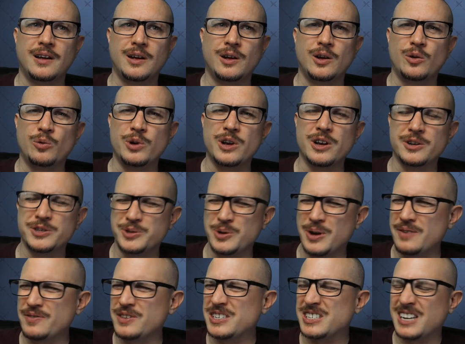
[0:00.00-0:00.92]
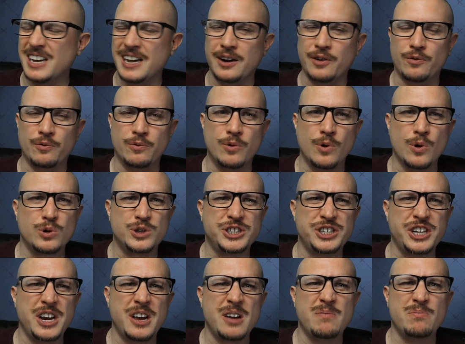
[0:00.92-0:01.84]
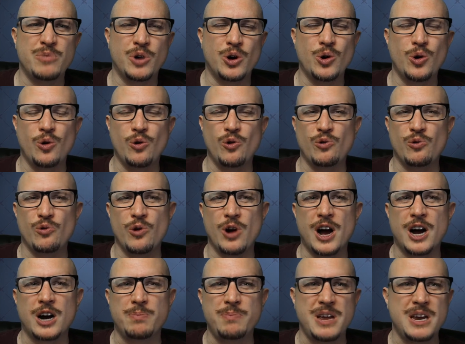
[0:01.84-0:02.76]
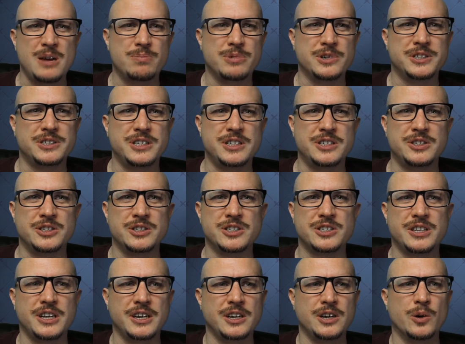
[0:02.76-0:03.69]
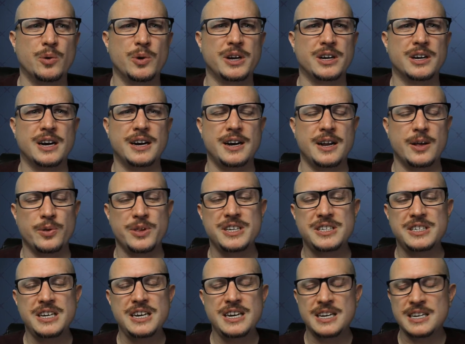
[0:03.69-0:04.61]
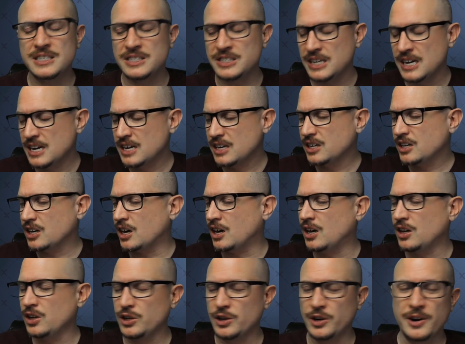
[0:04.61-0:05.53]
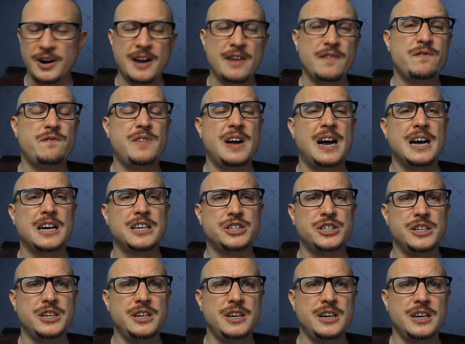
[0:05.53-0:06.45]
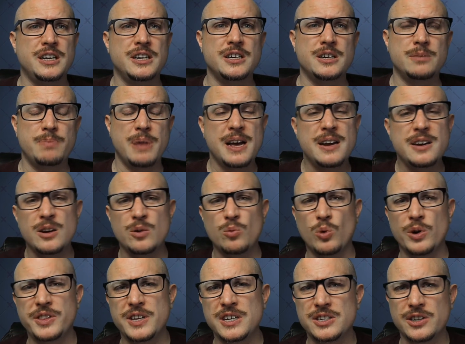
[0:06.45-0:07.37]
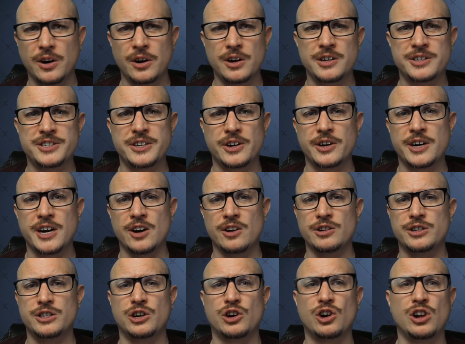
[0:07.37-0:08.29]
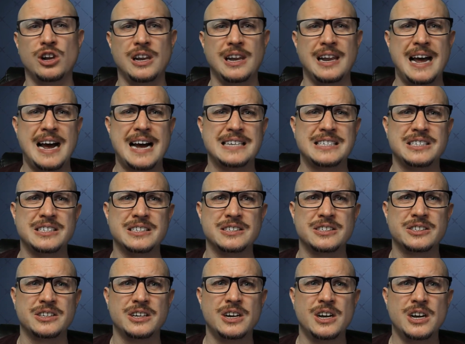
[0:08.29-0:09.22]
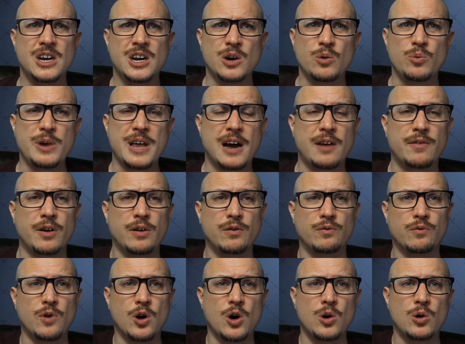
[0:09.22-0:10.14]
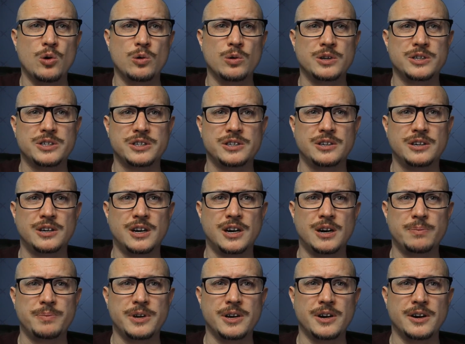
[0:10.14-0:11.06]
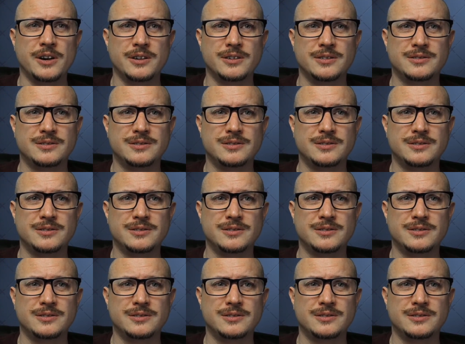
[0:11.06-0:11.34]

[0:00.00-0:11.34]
We also have this kind of Rochambeau rock, paper, scissors thing going on. Now, this is color and faction independent. What these are is their character classes. We have our rogues up here.